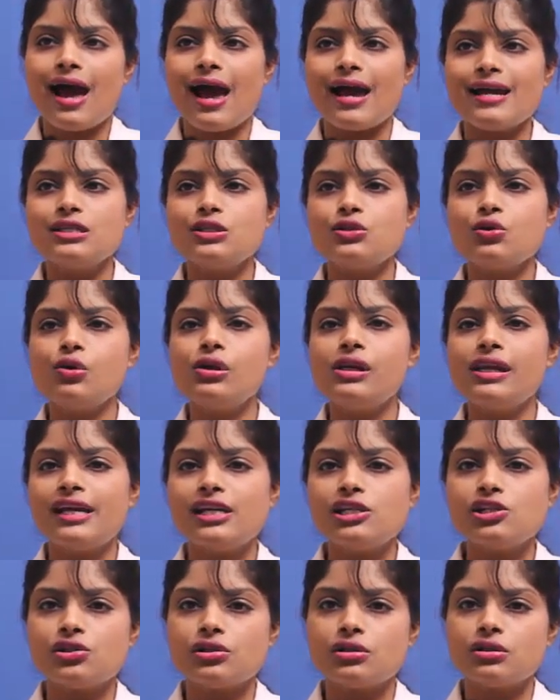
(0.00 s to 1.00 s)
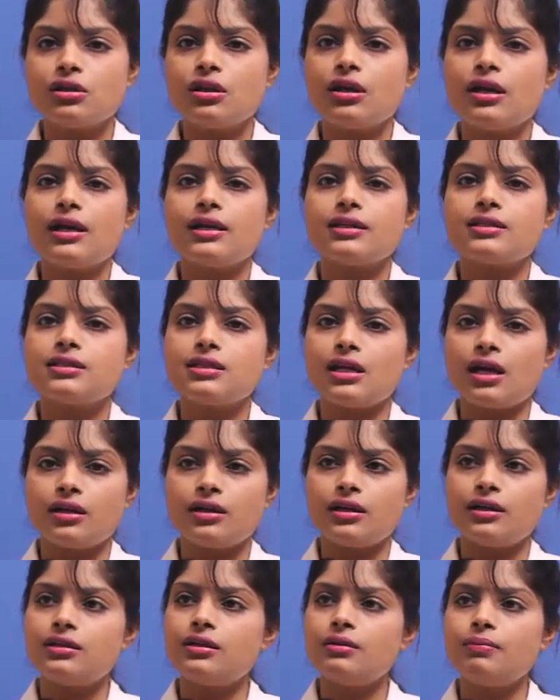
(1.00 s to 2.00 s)
isolation, is
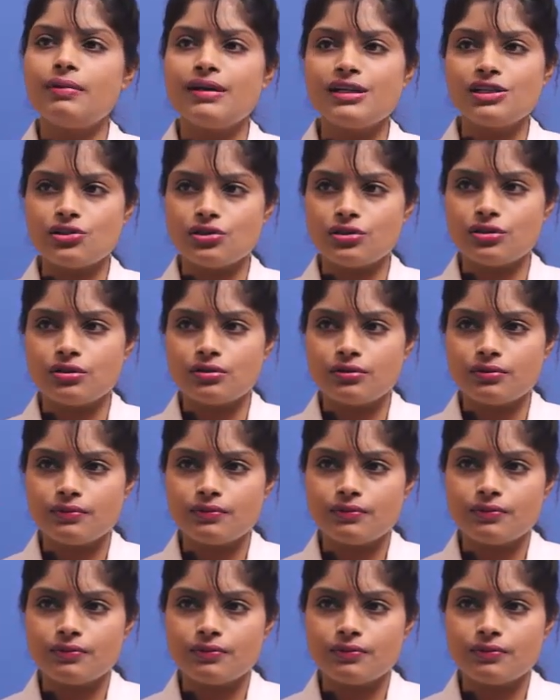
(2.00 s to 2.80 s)
done in the patient.